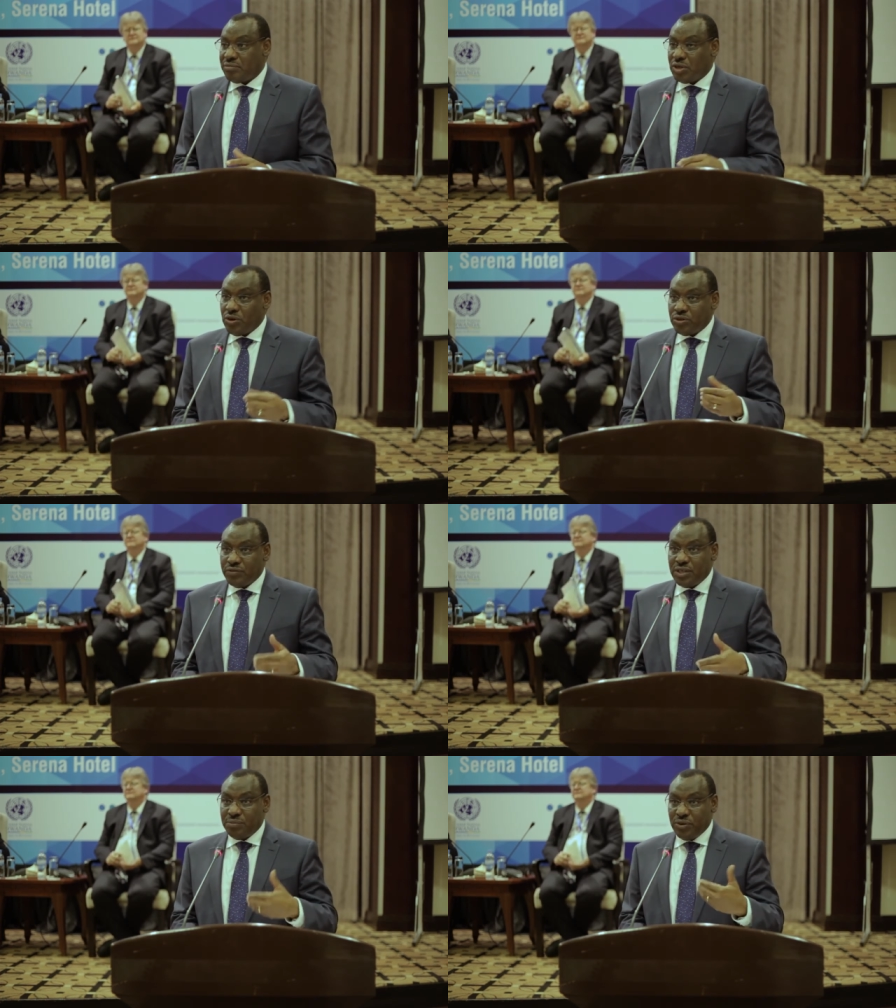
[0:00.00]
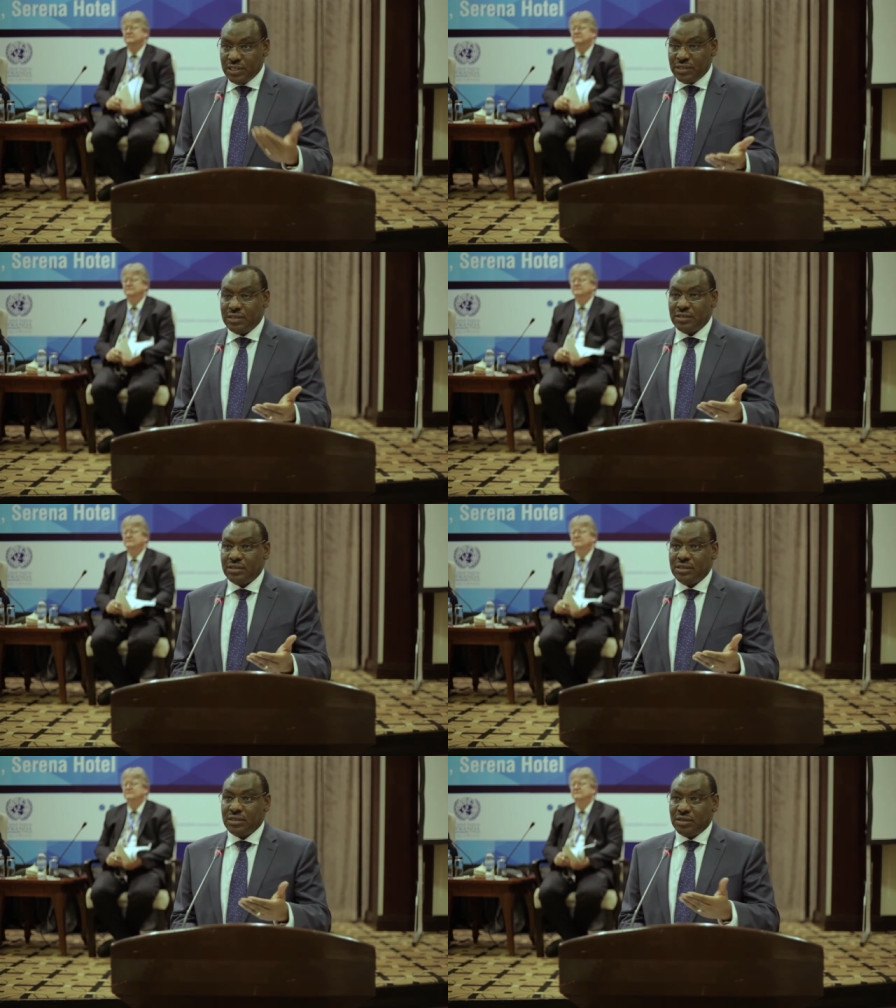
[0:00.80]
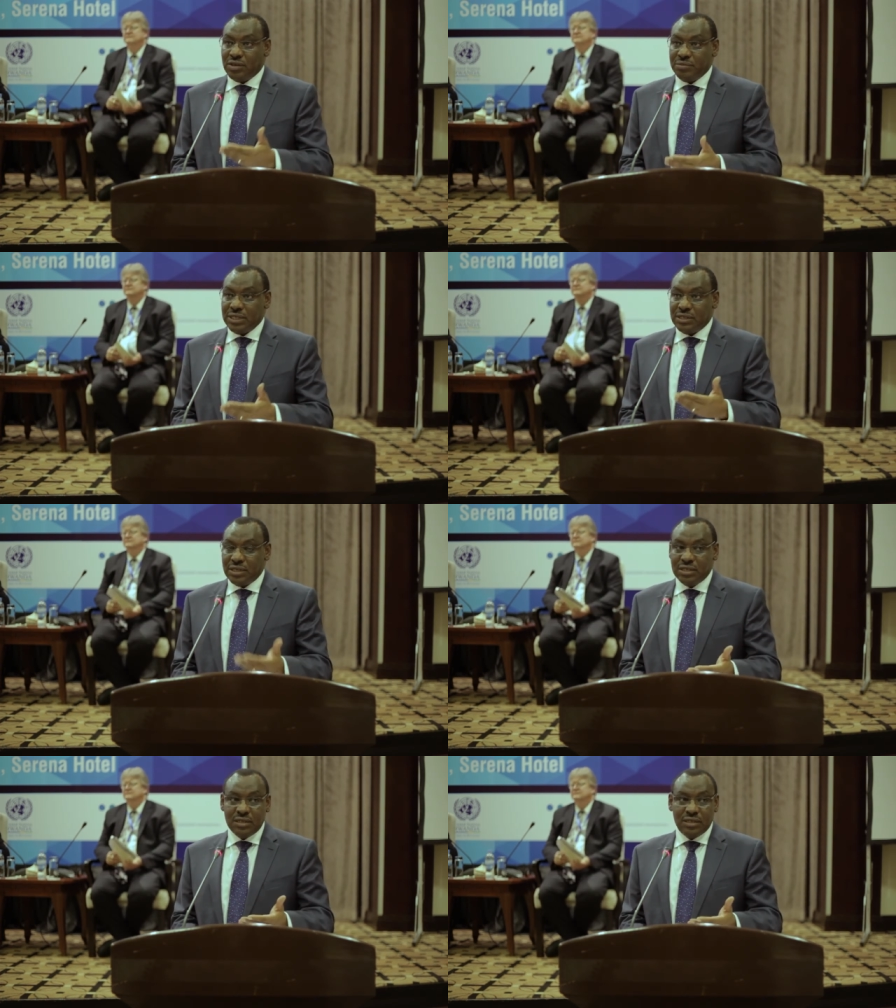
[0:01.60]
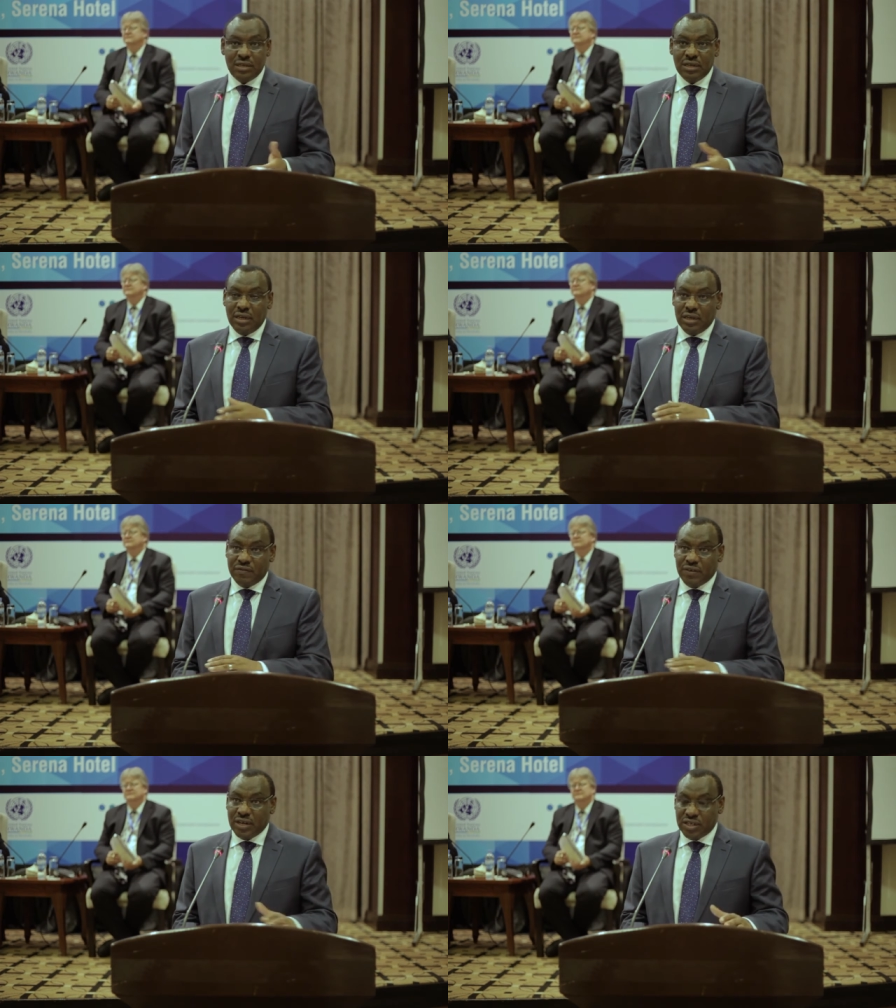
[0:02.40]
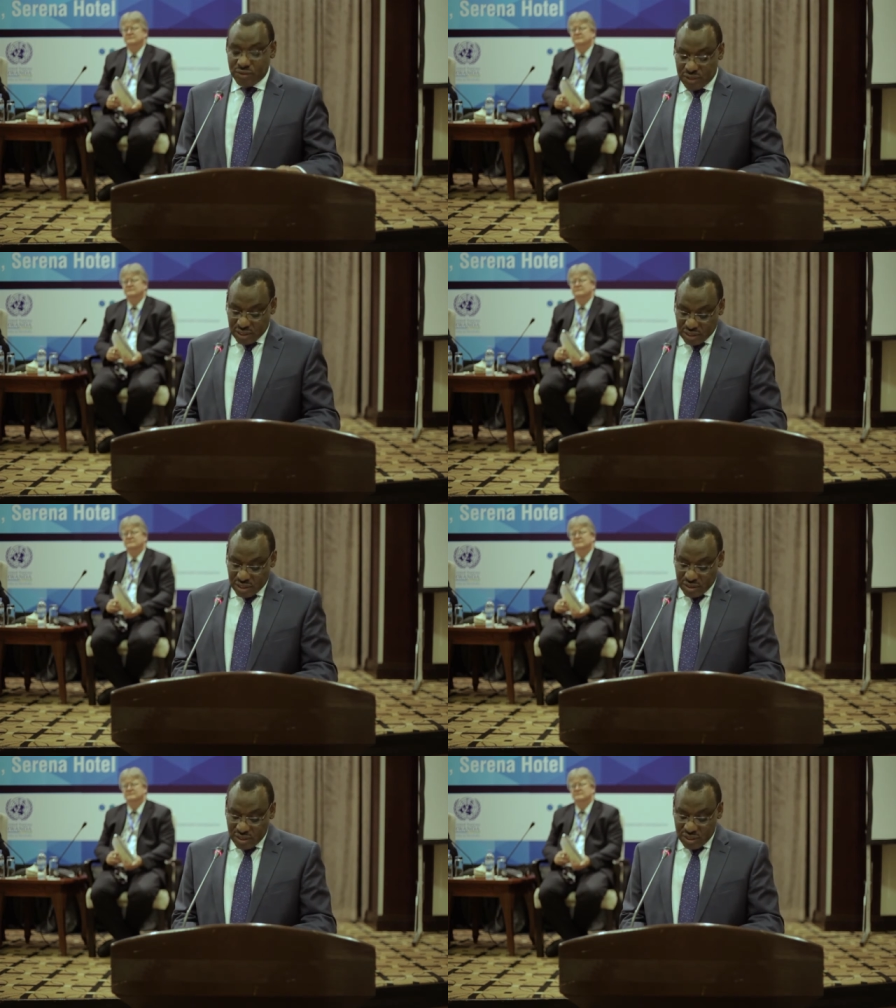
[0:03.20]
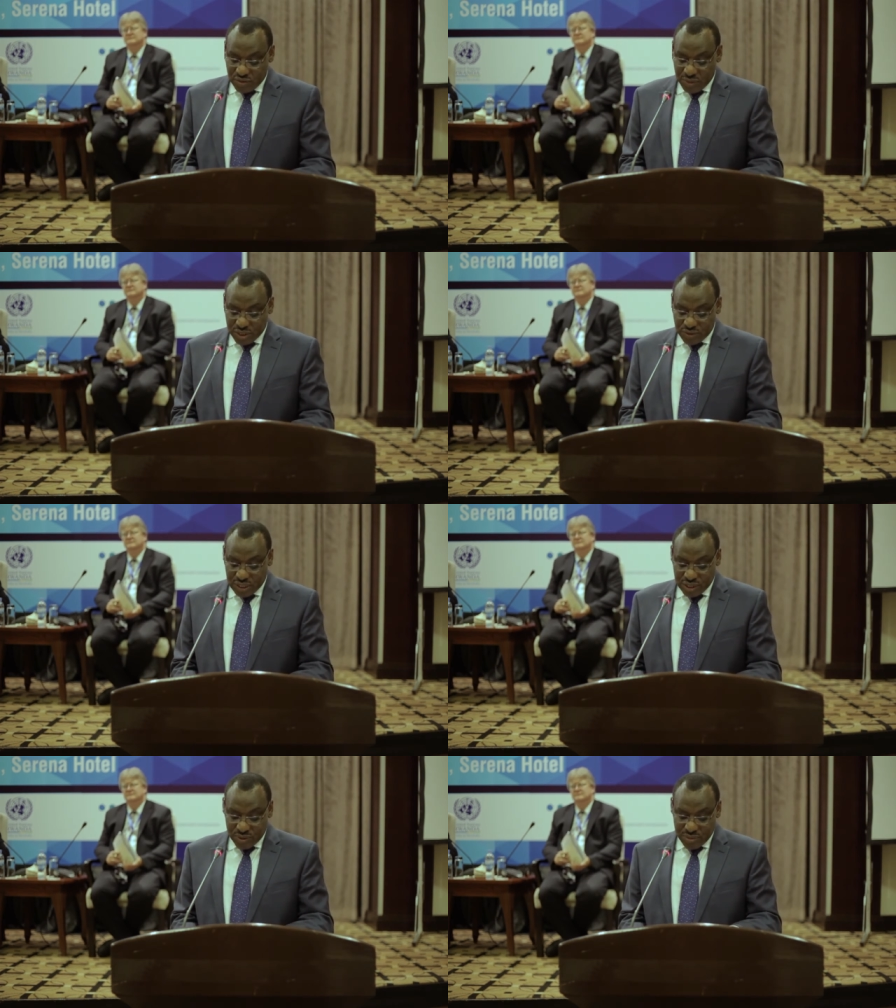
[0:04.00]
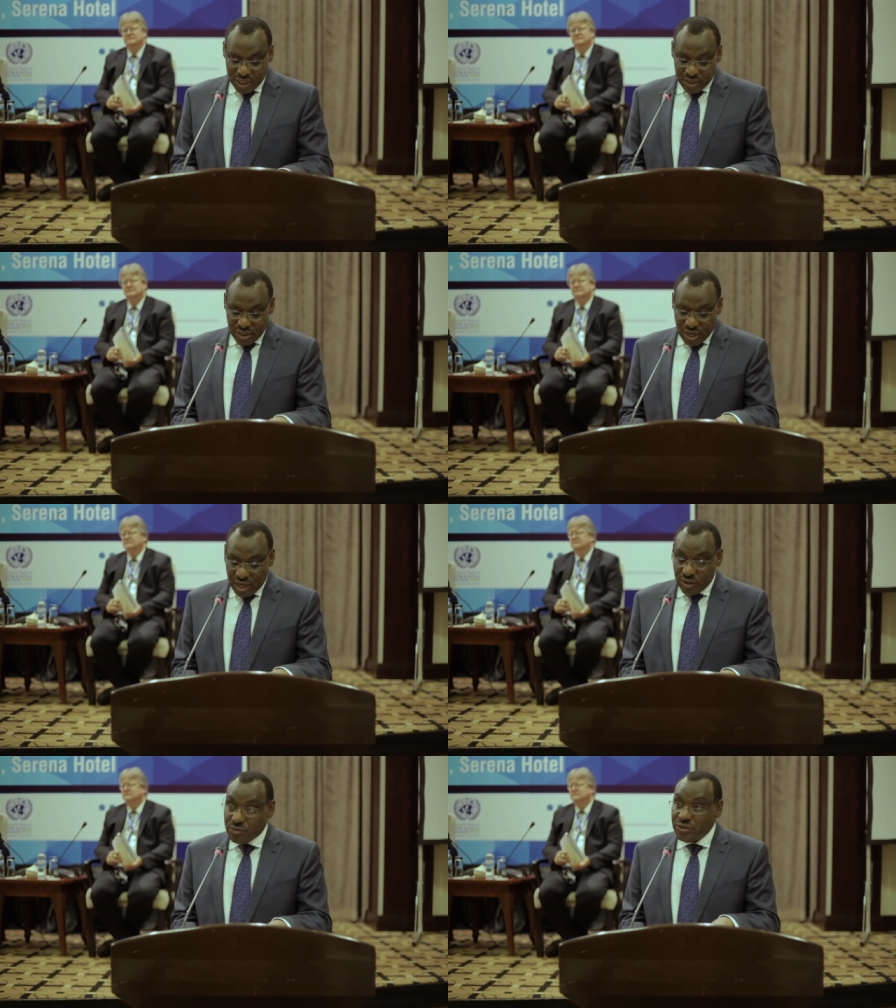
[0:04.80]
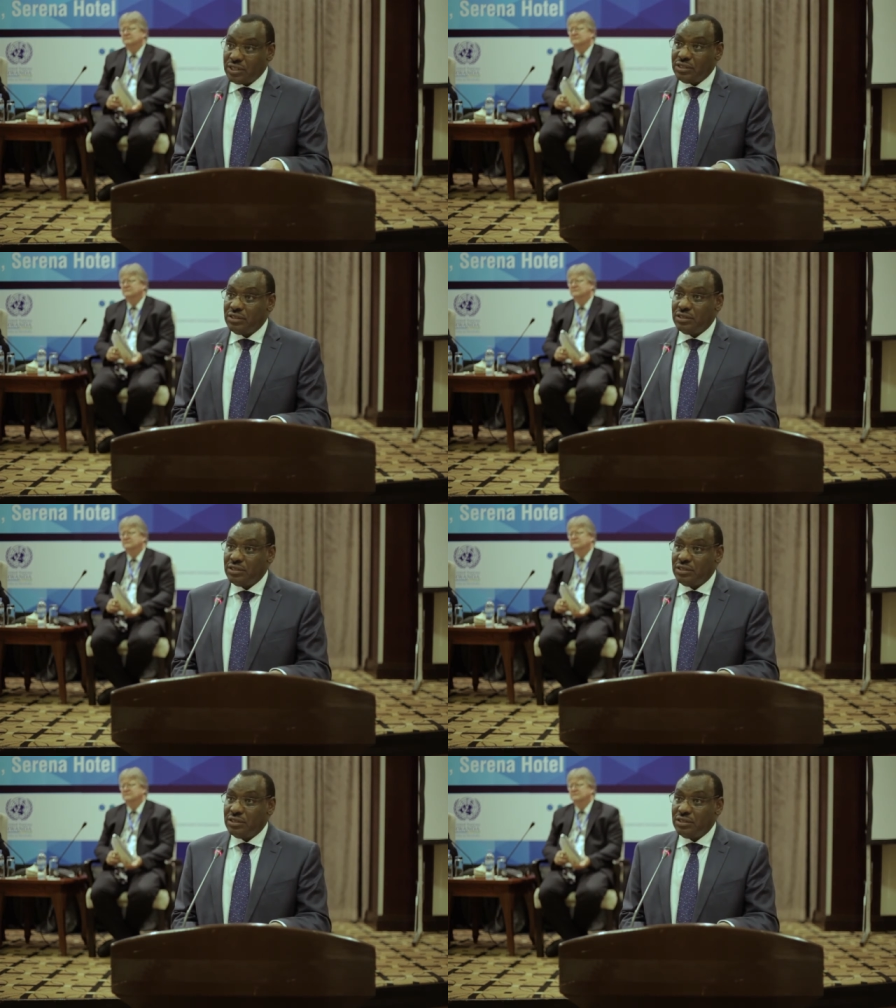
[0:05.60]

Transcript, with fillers: because of the policies that we have been taking in the financial sector to make sure that women are included.